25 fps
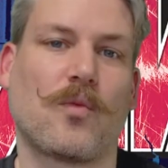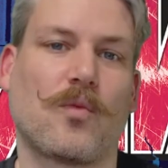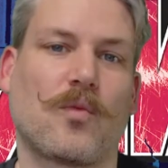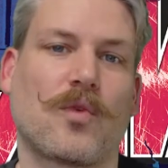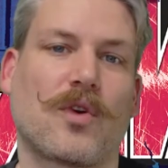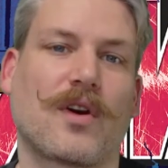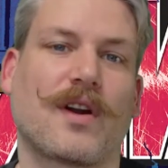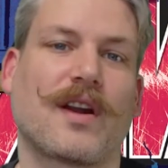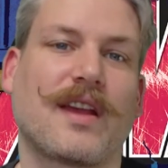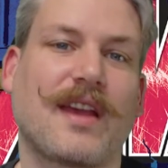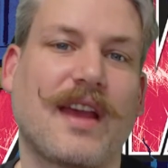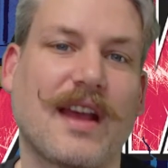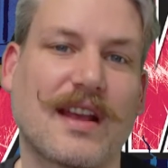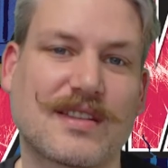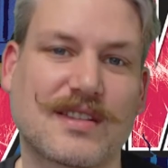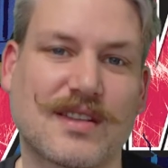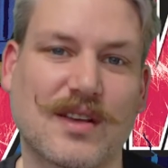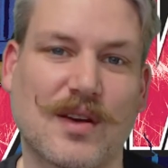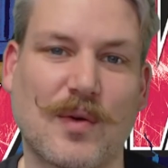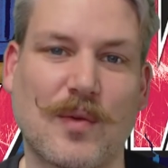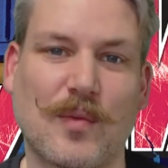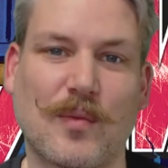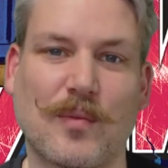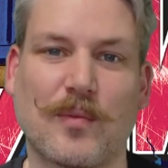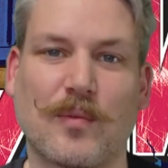We're gonna get
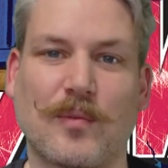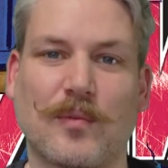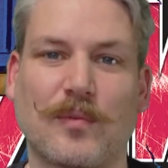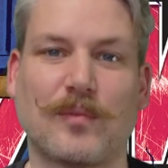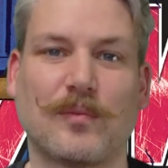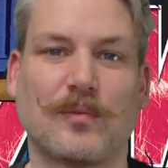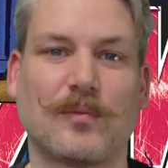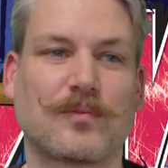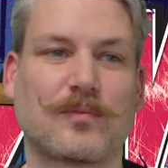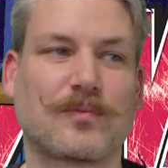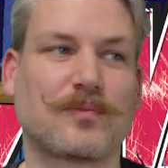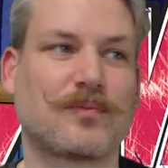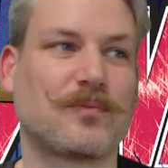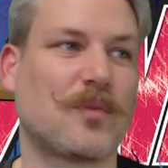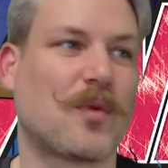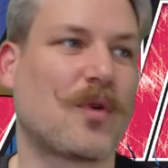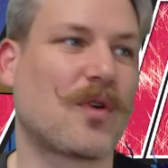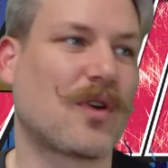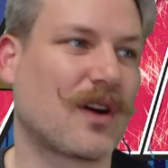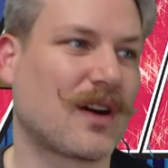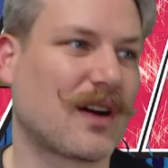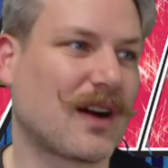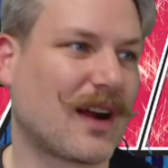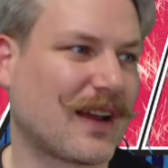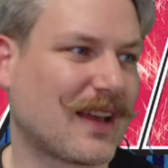some
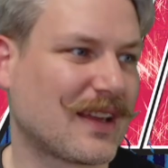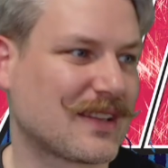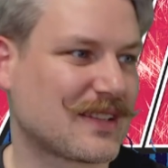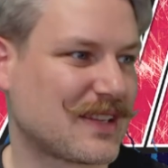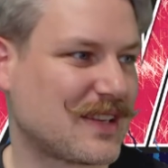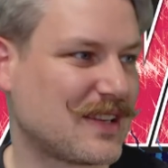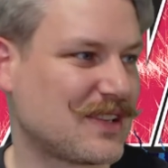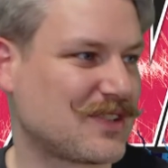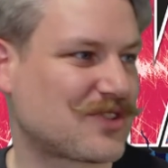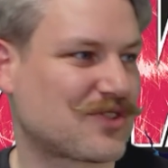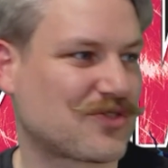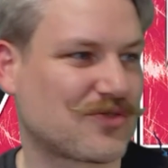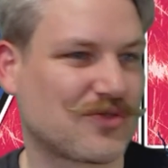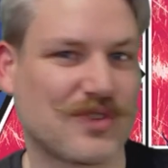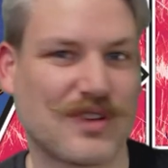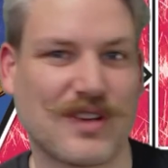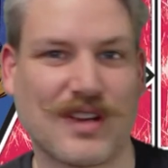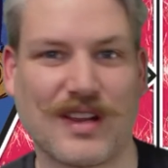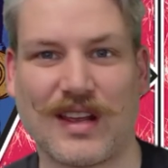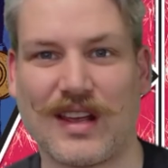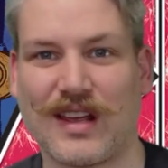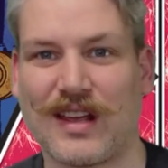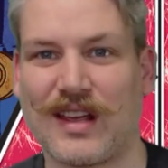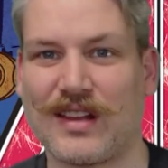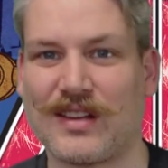more, I guess,
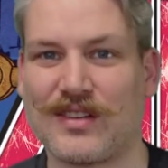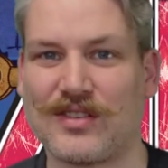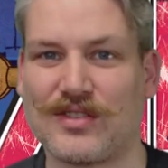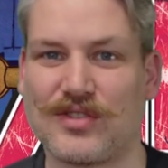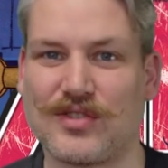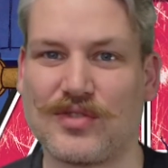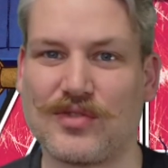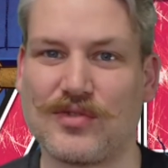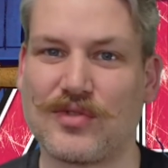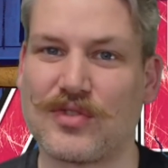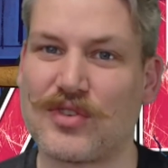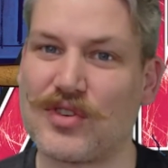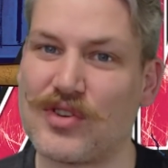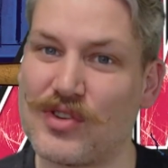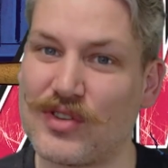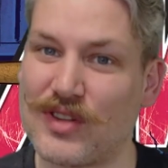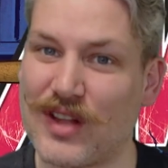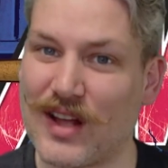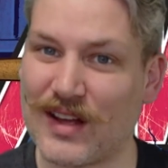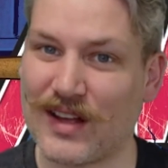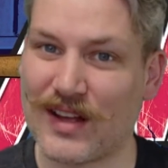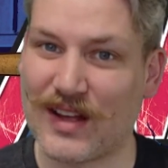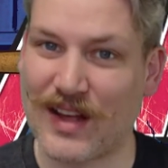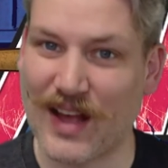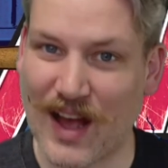history into
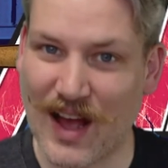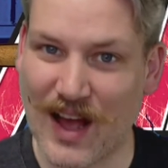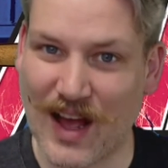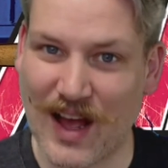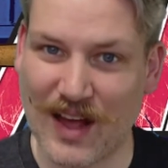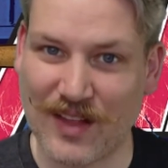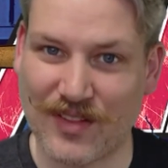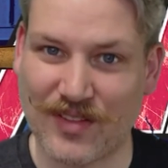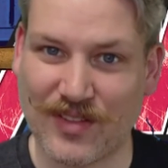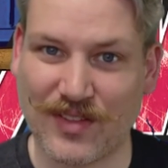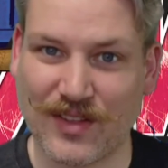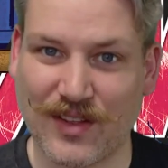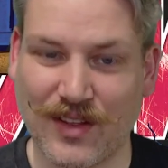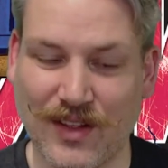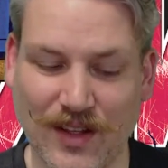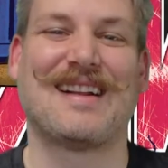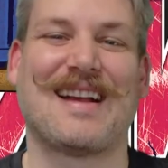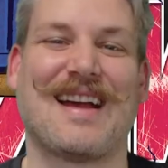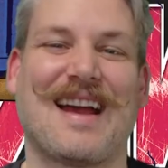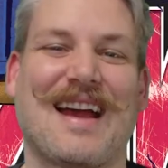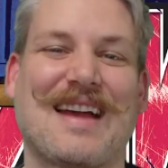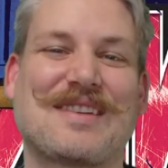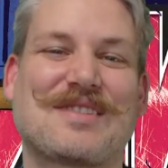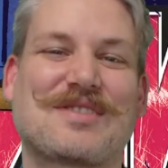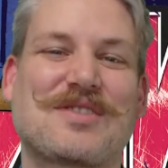Kulan Gath
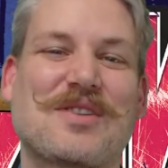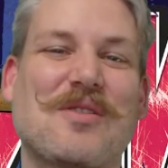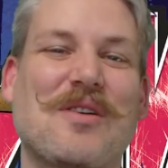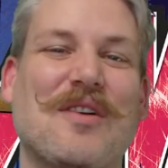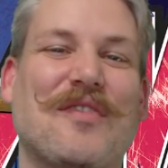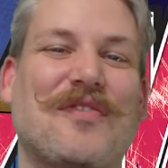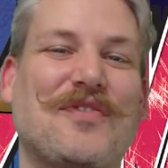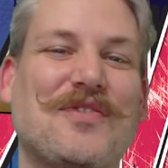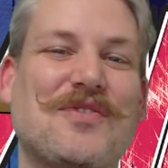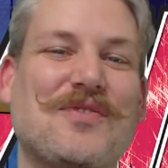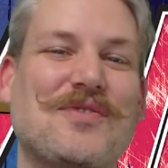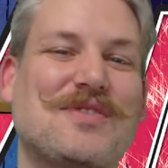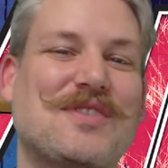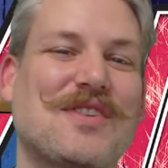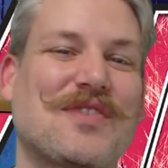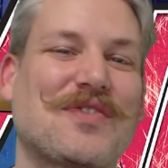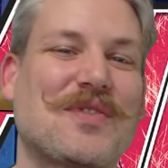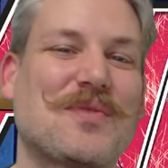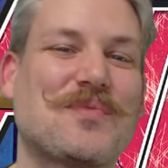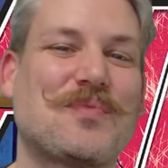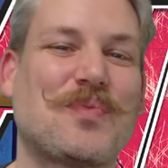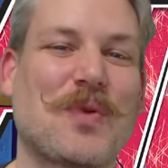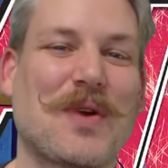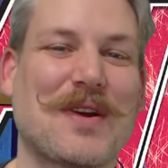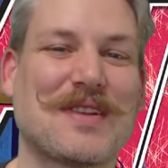and show a few
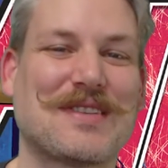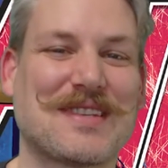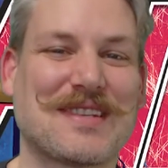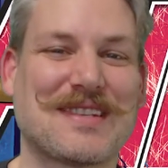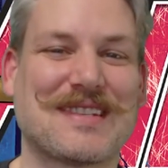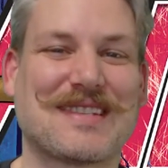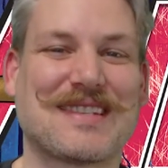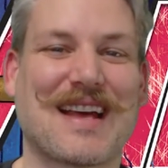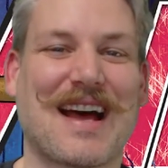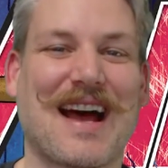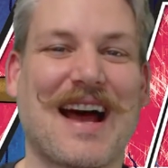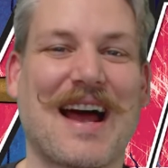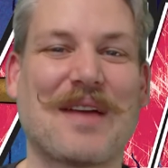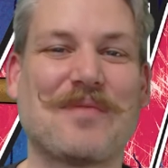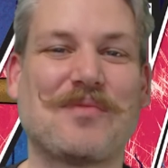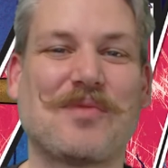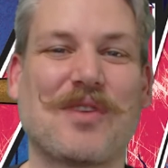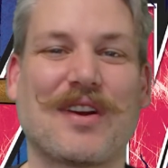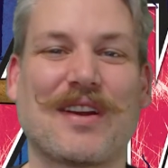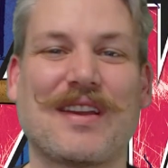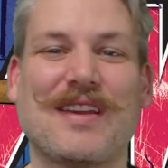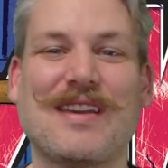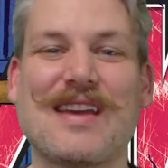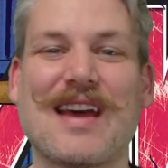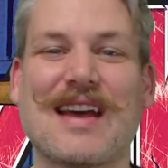different points in time where
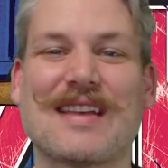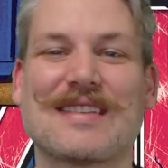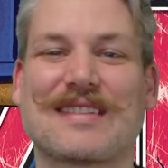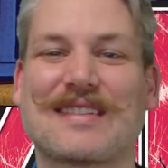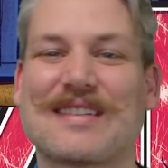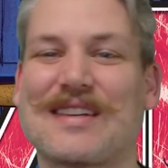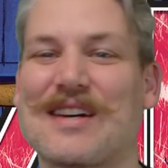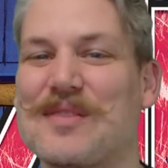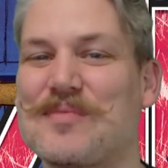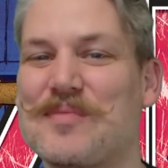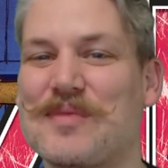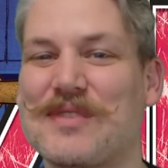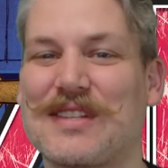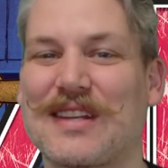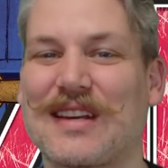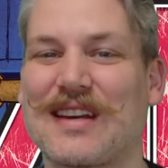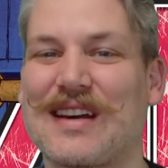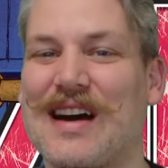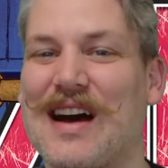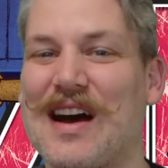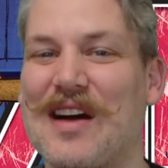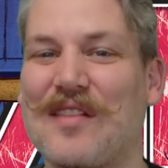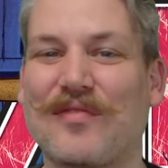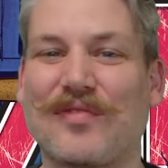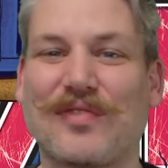he has come into
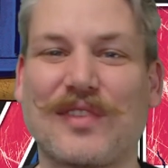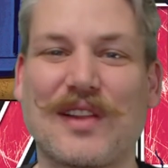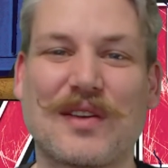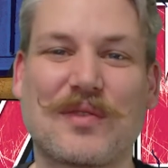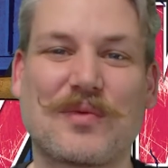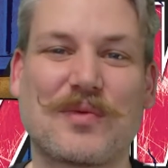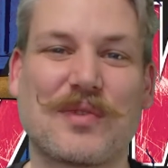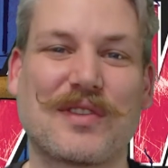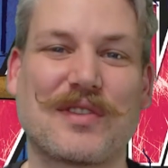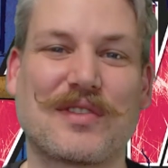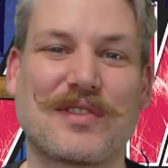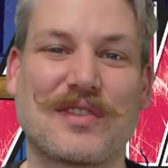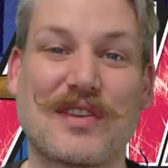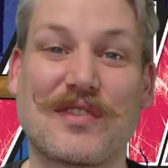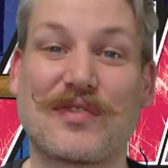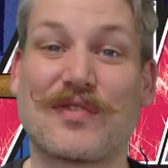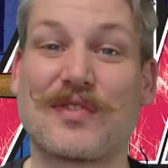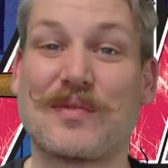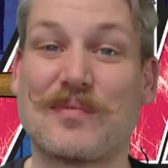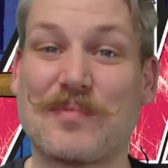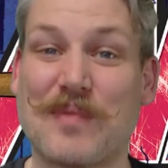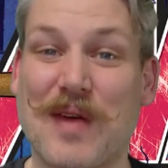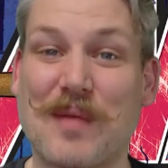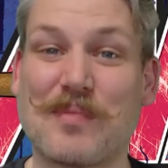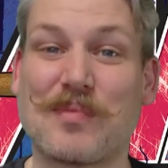conflict with different
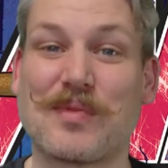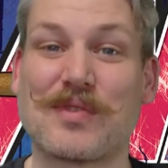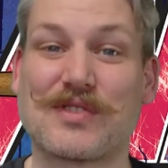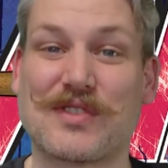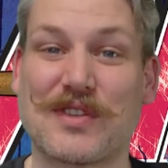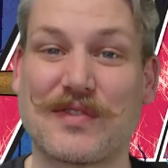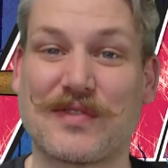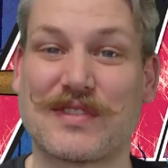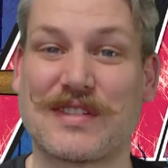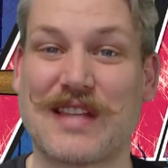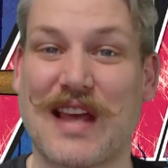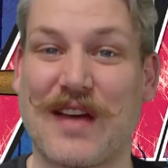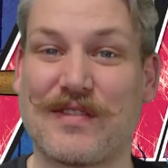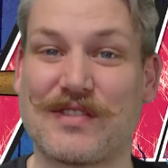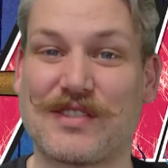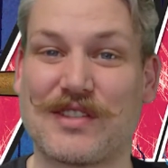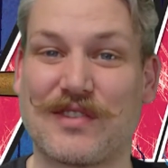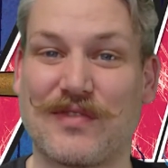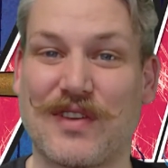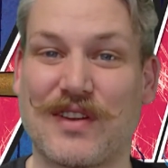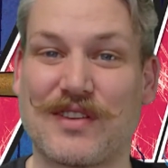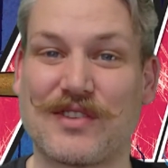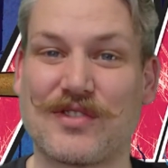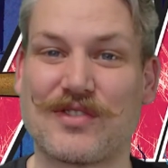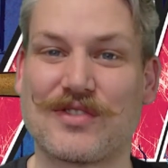members of Savage
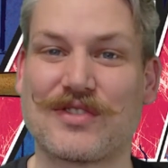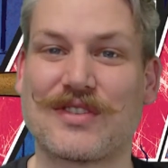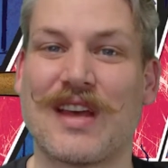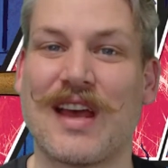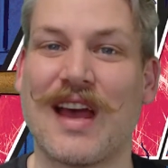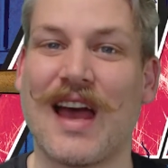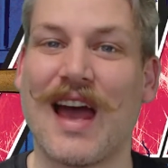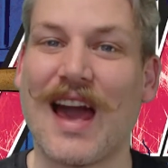Avengers,